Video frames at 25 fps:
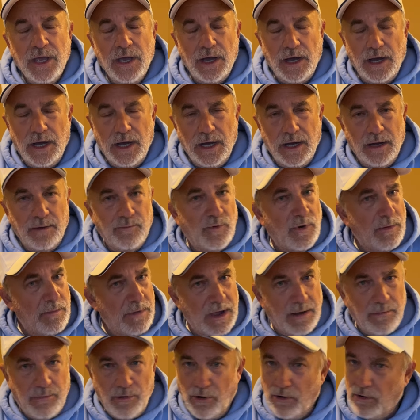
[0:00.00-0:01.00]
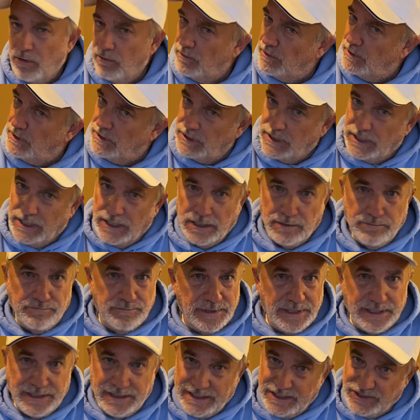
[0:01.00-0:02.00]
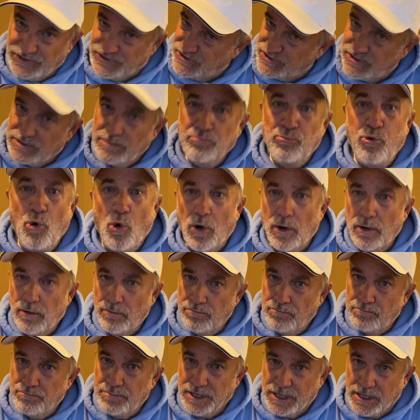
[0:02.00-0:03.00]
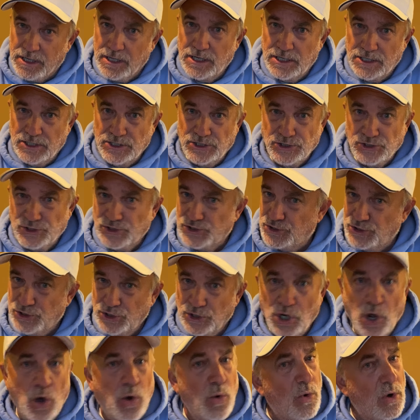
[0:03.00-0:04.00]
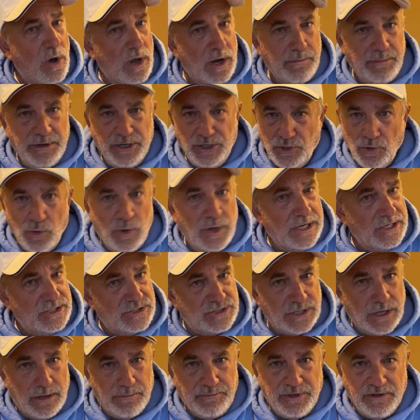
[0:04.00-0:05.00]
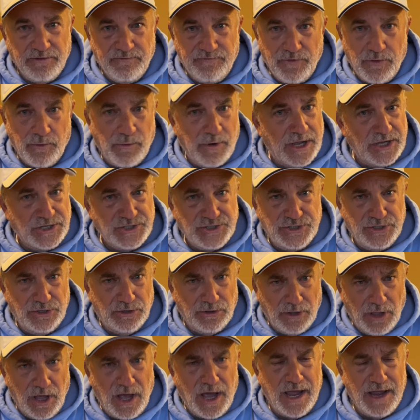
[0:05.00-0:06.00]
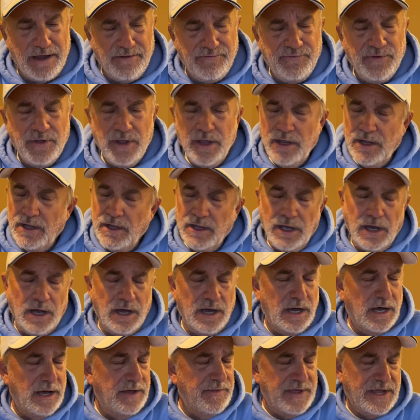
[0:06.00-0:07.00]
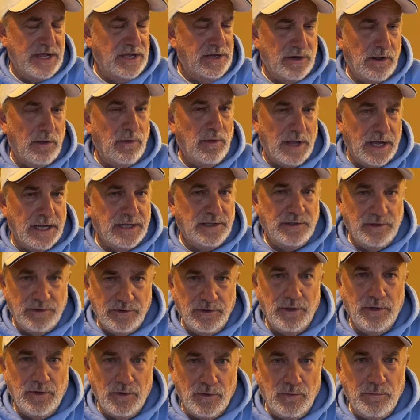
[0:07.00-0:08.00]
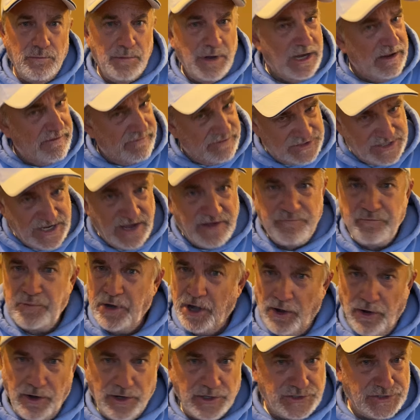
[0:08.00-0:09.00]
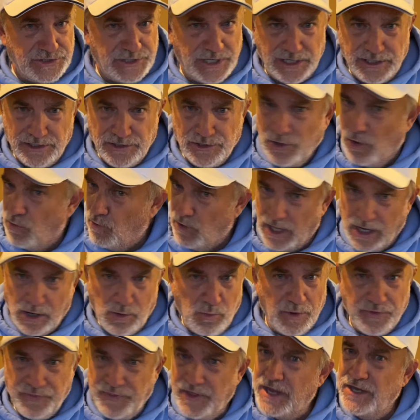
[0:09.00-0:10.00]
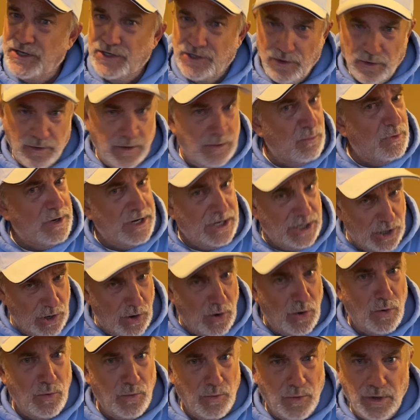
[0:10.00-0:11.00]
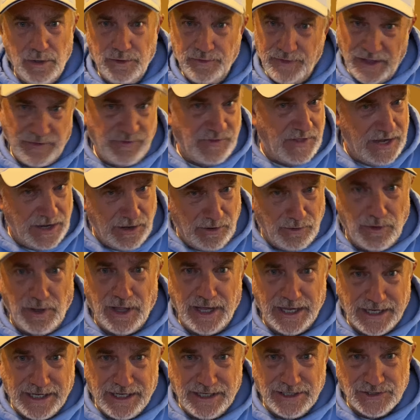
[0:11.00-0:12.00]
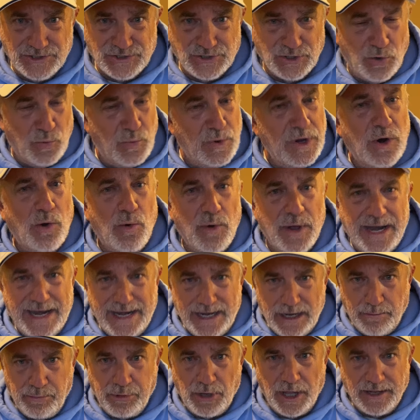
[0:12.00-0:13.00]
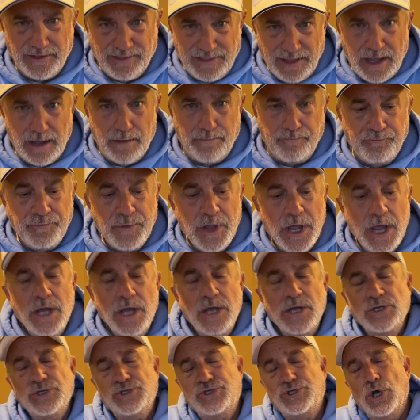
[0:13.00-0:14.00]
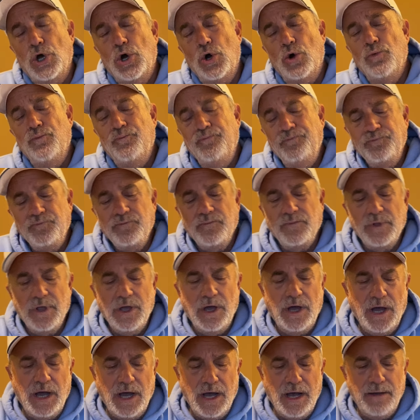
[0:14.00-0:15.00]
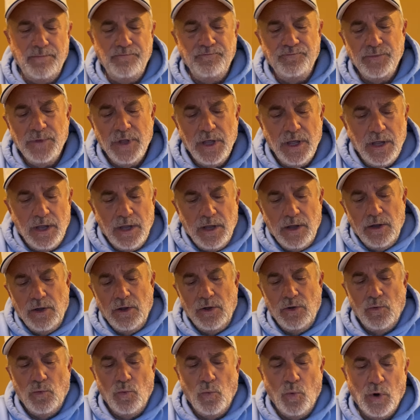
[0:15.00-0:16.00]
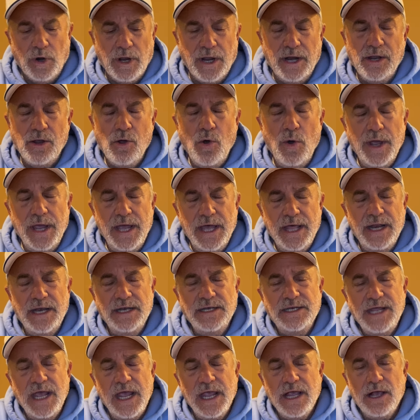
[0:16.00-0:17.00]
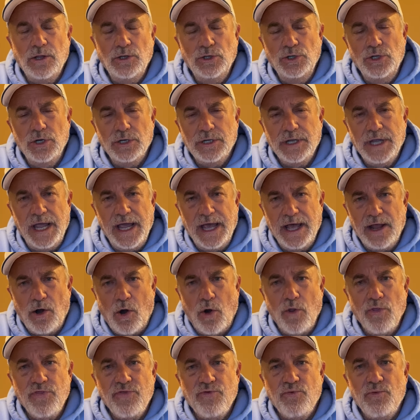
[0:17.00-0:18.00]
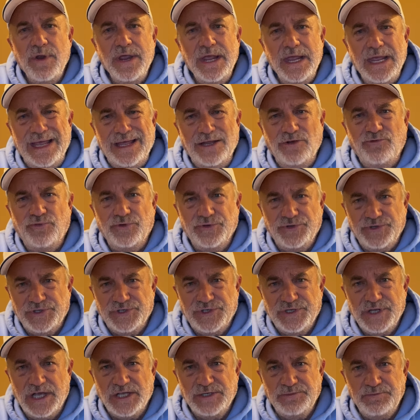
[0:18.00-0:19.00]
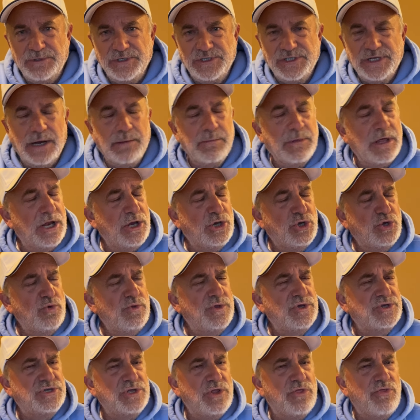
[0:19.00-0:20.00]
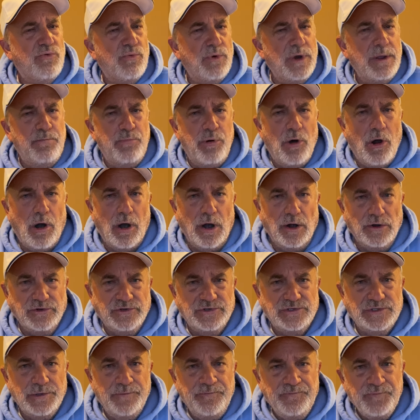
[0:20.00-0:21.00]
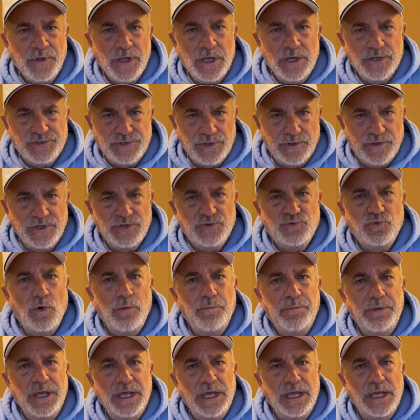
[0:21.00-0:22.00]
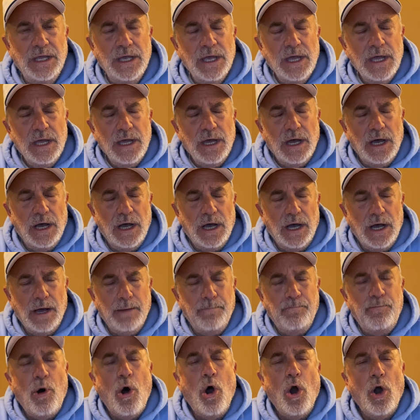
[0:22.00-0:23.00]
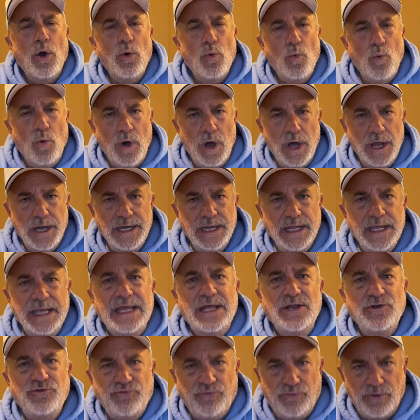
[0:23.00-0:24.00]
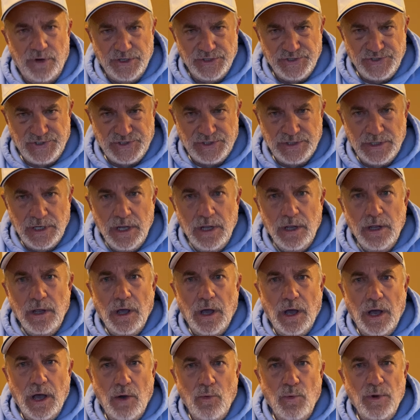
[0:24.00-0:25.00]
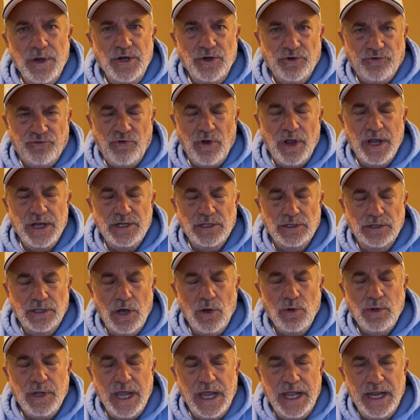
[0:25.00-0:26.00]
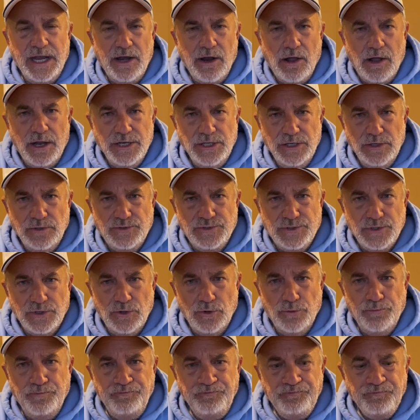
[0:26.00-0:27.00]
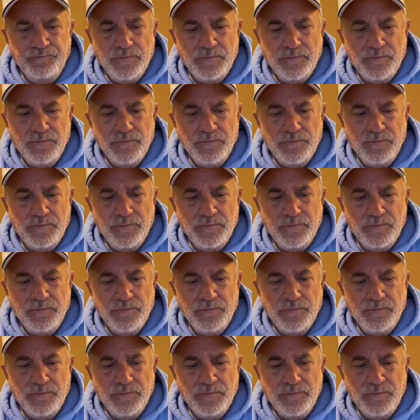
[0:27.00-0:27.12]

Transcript: Remember, this is important because you don't want to be doing something for the rest of your life that you don't like to do. Many of us have parents that don't like what they do, and we know that they don't like it, so we don't want to end up like them. So we're going to go ahead and take a look at our 3 interest assessments, and I'm going to do this in 3 parts. So this will be part 1, interests, when you're trying to locate it on YouTube.